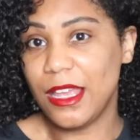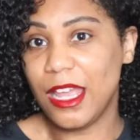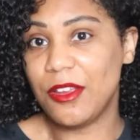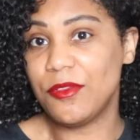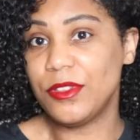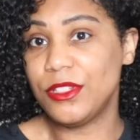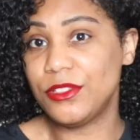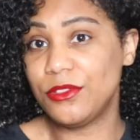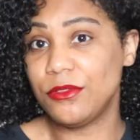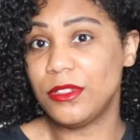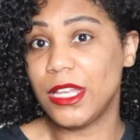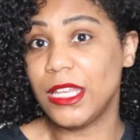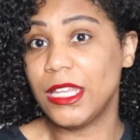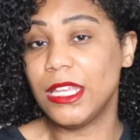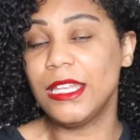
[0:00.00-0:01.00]
I really do
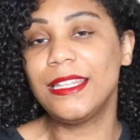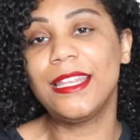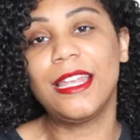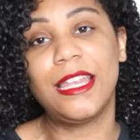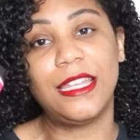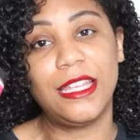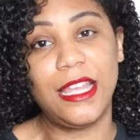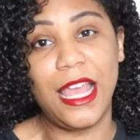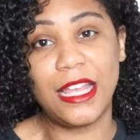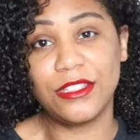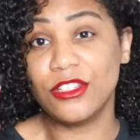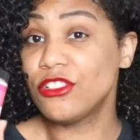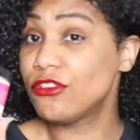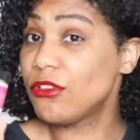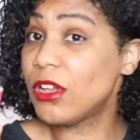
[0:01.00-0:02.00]
like it. It has a
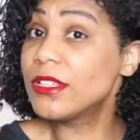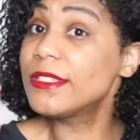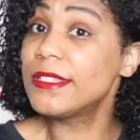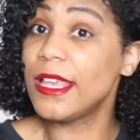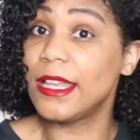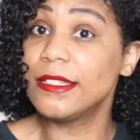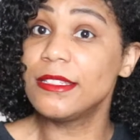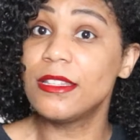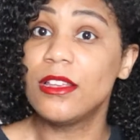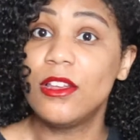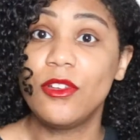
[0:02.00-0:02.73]
strong scent